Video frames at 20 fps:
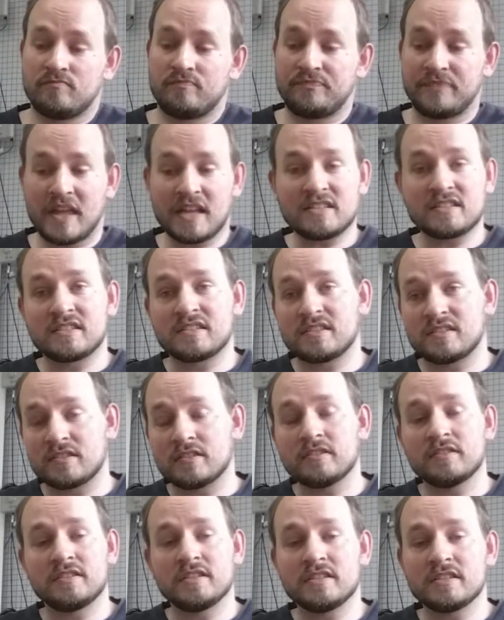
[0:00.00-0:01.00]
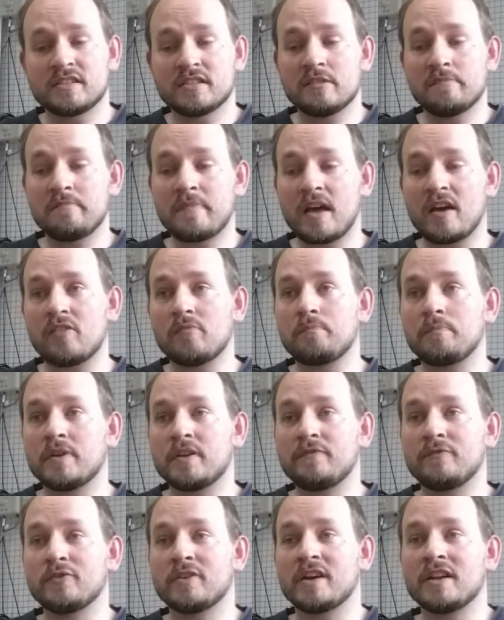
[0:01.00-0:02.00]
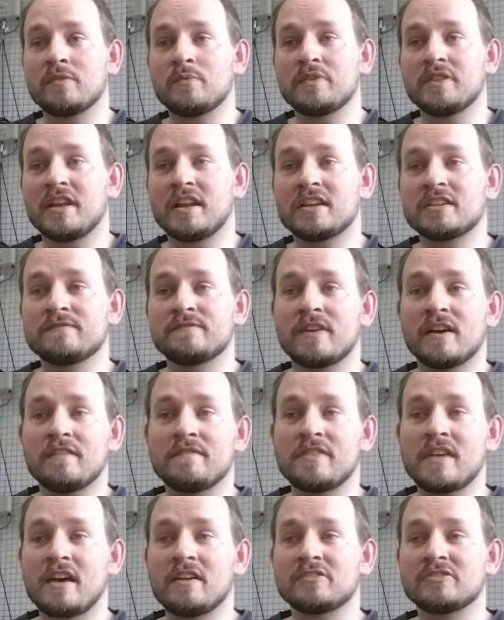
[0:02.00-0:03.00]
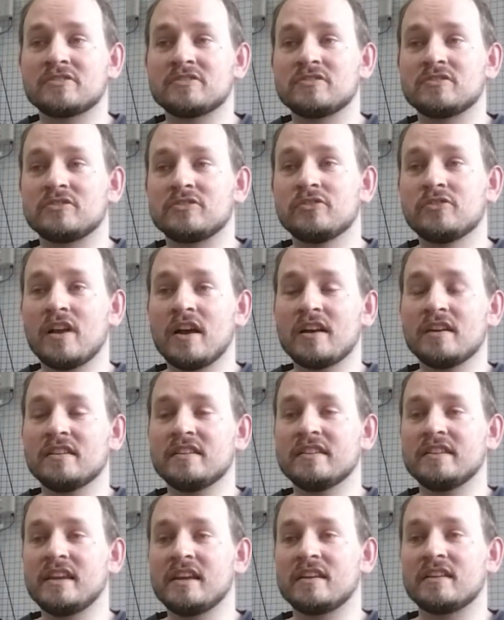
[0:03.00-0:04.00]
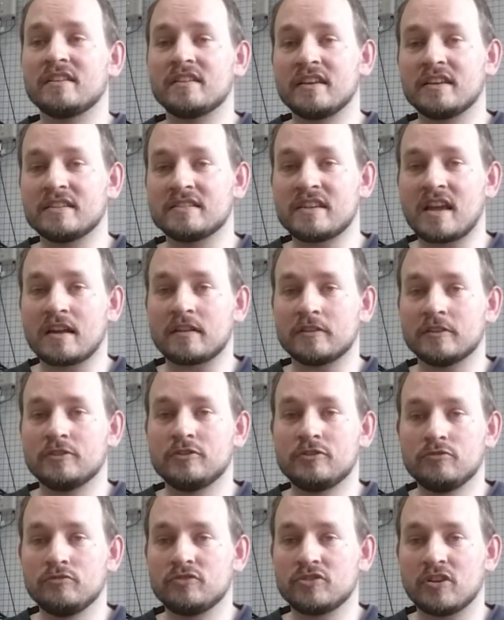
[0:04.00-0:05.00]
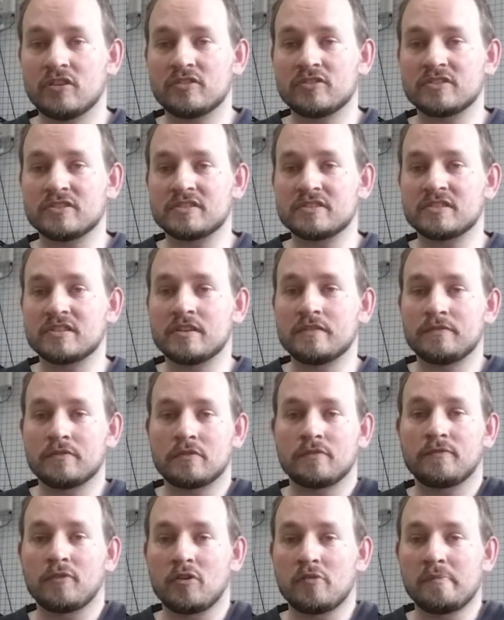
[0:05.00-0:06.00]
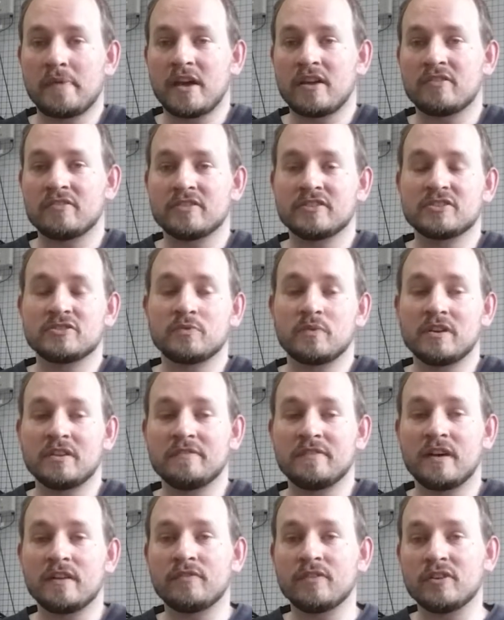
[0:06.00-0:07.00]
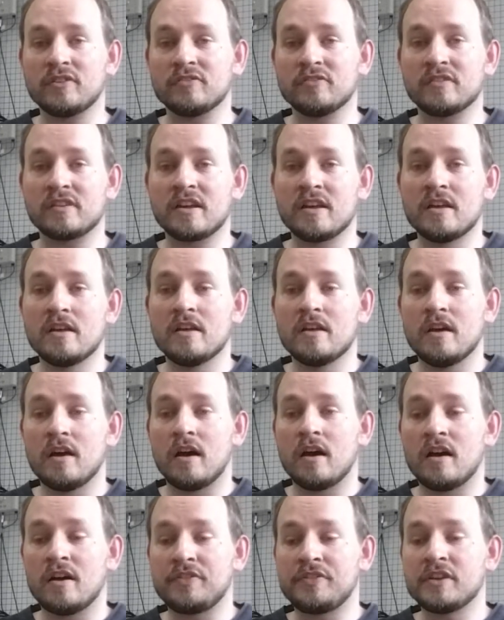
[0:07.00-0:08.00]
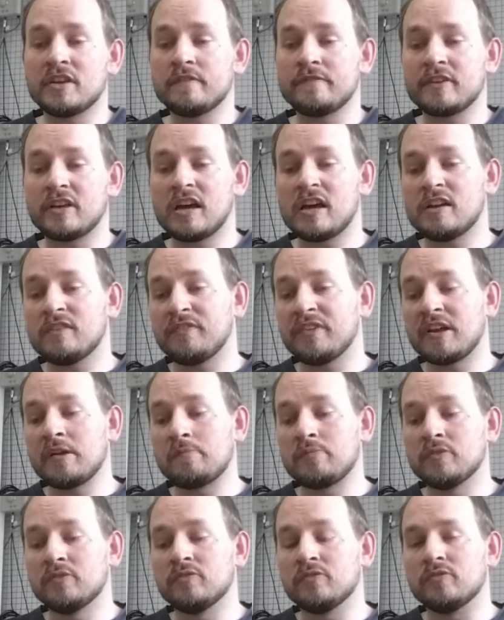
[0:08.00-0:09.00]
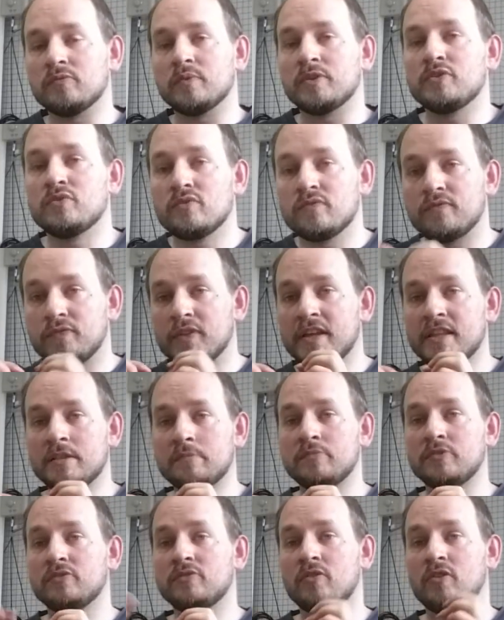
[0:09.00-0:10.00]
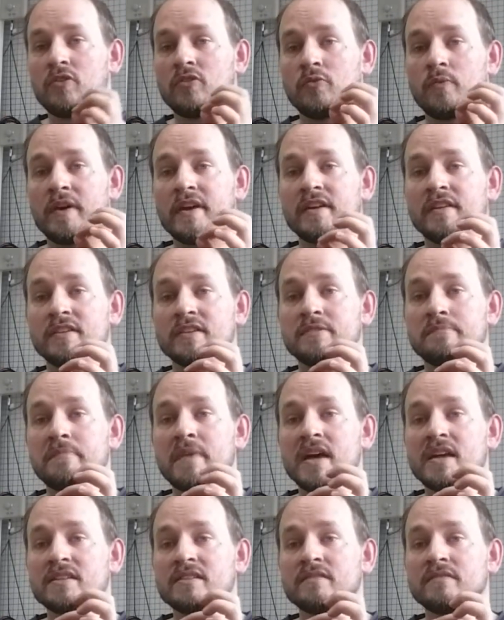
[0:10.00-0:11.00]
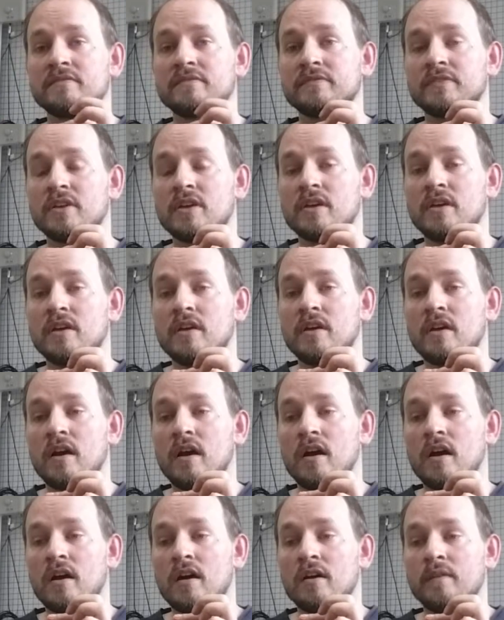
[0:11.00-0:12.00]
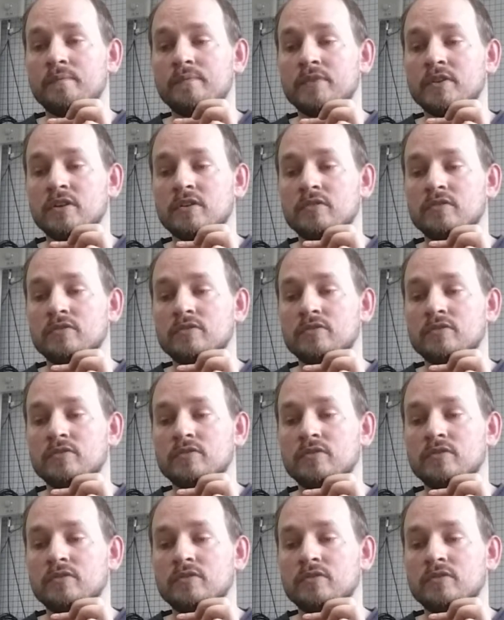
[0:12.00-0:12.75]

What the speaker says: that's a decent amount, but if you're getting one that has 5,000, you're not going to get exactly 2 charges if your phone battery is 2,500. Think of it kind of like a balloon. When you inflate the balloon all the way and it's massive, you